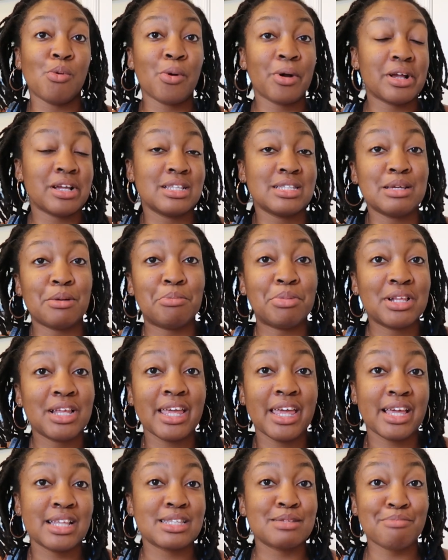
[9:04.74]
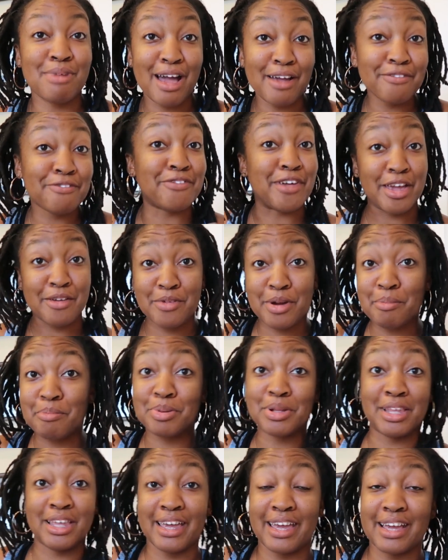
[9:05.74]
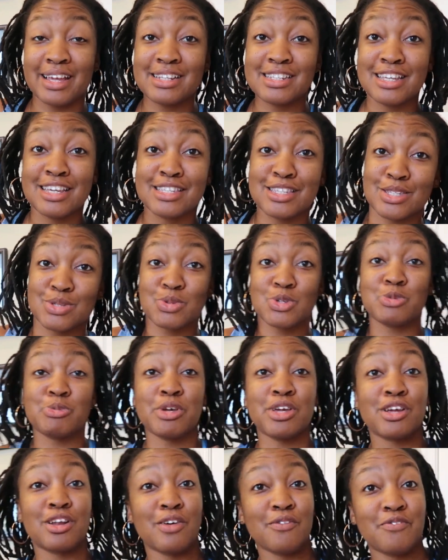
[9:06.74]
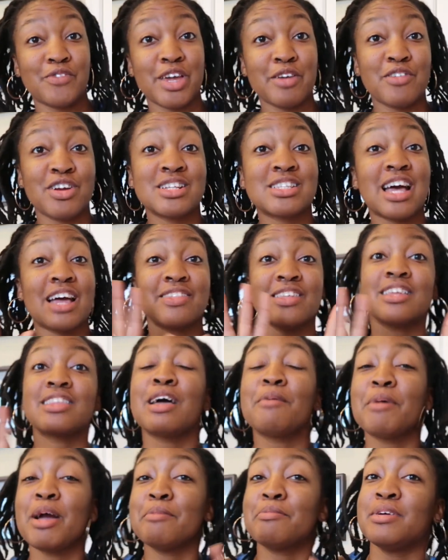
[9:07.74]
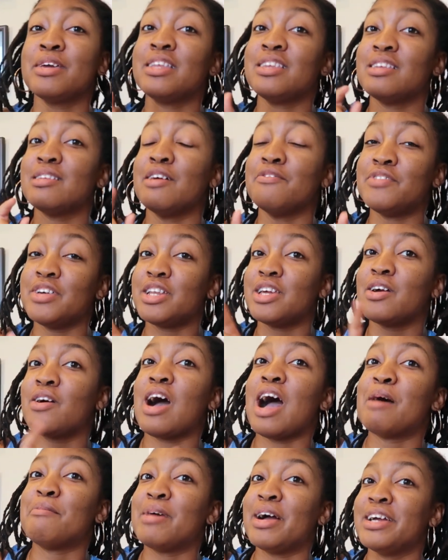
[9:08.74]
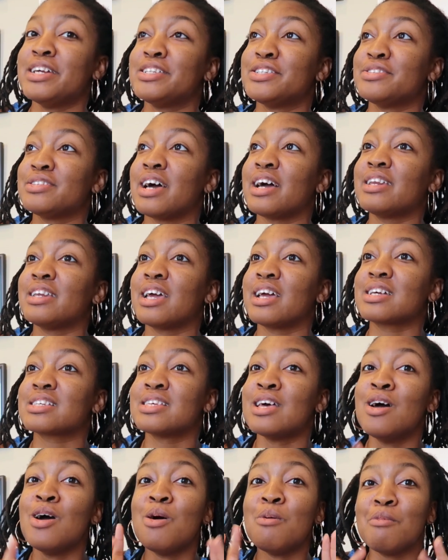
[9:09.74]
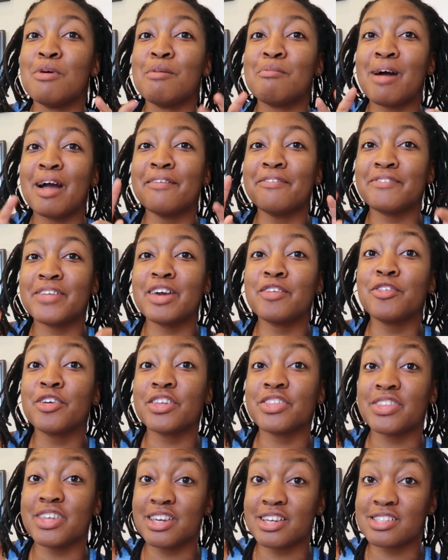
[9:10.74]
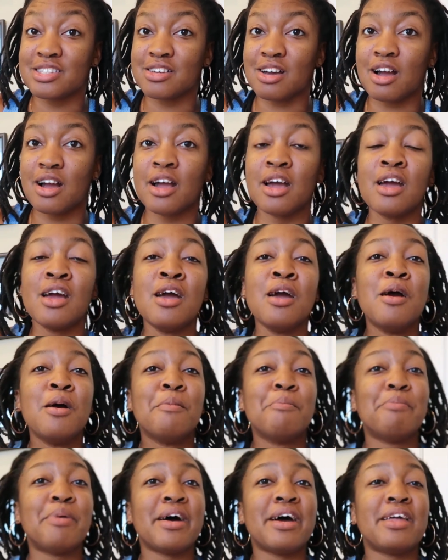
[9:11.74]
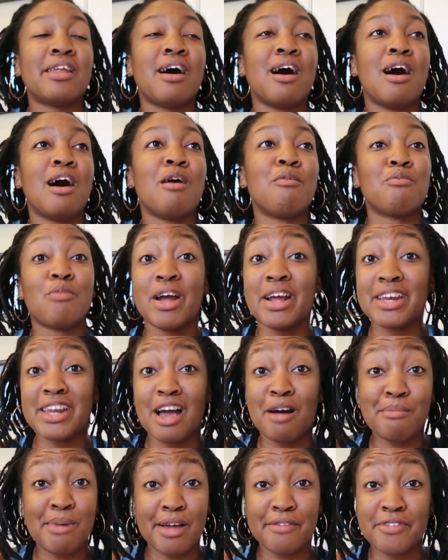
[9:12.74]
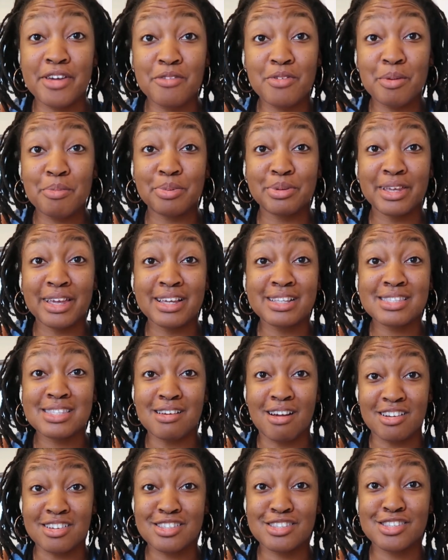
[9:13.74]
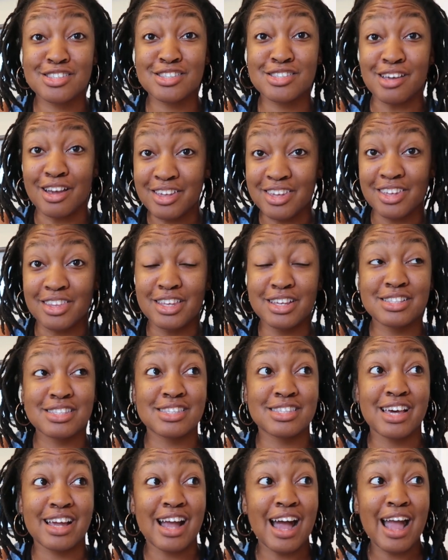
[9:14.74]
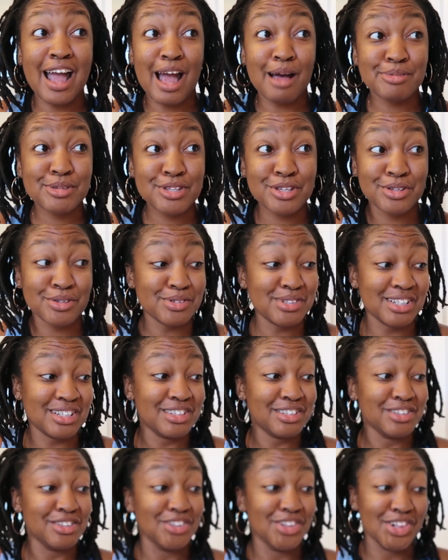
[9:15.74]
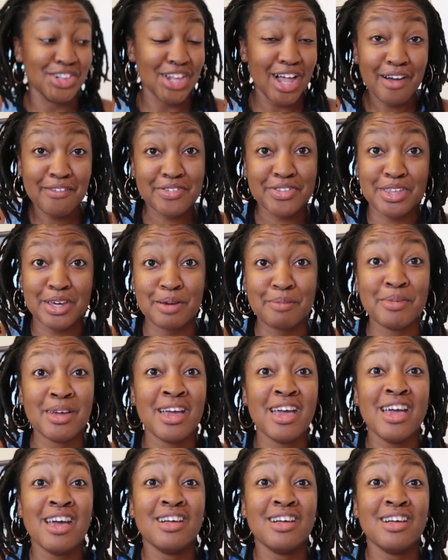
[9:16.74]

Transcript: more into plants. My favorite plant, since we're speaking on favorites, I think that might be in a video. I might do that next, what my favorite things are. But right now, my favorite plants are succulents. Like, I absolutely love them.